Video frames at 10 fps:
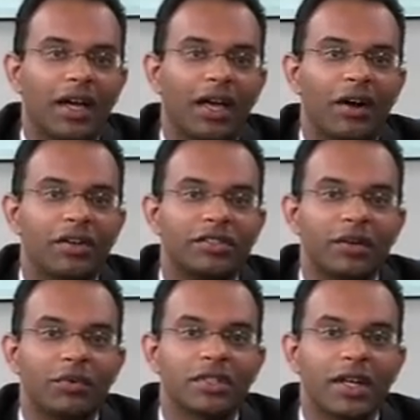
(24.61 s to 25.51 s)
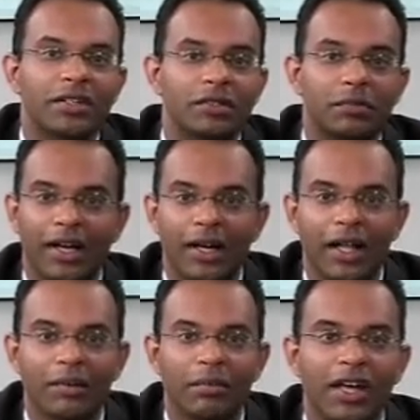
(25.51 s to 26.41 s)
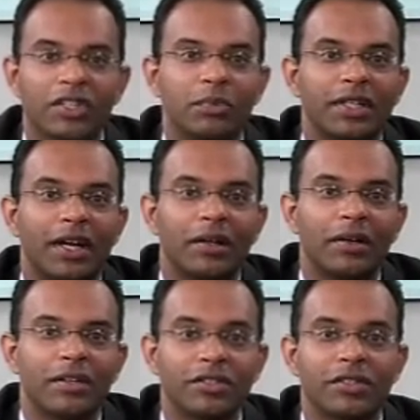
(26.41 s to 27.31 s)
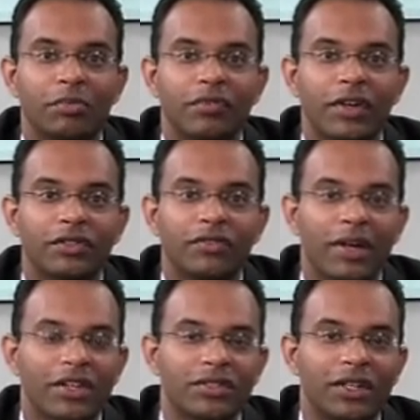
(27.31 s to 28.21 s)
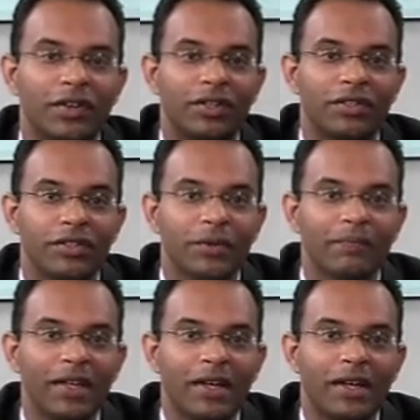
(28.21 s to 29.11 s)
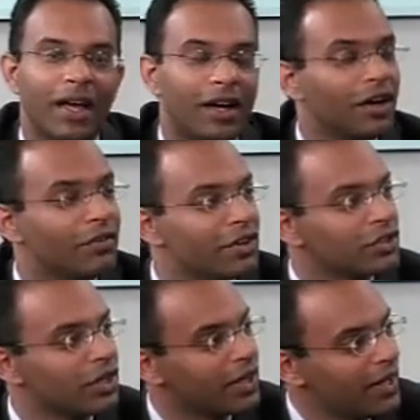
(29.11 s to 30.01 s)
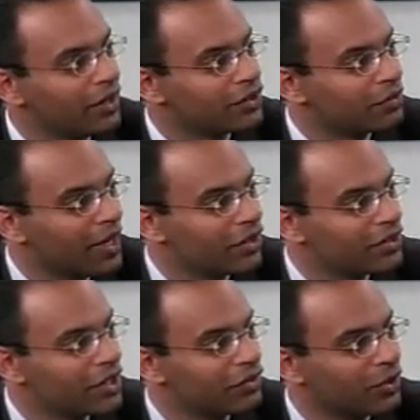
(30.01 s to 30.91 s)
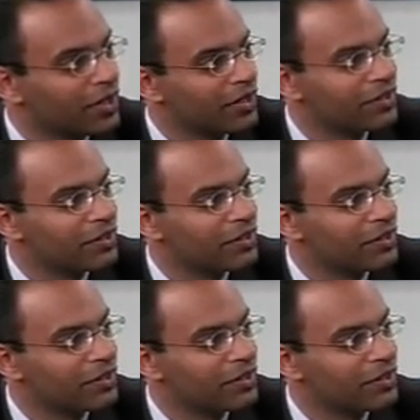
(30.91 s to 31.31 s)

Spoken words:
And our distinguished guest is my colleague Manesh Patel, Assistant Professor of Medicine here at Duke, and an interventional cardiologist. Manesh, thanks for joining us.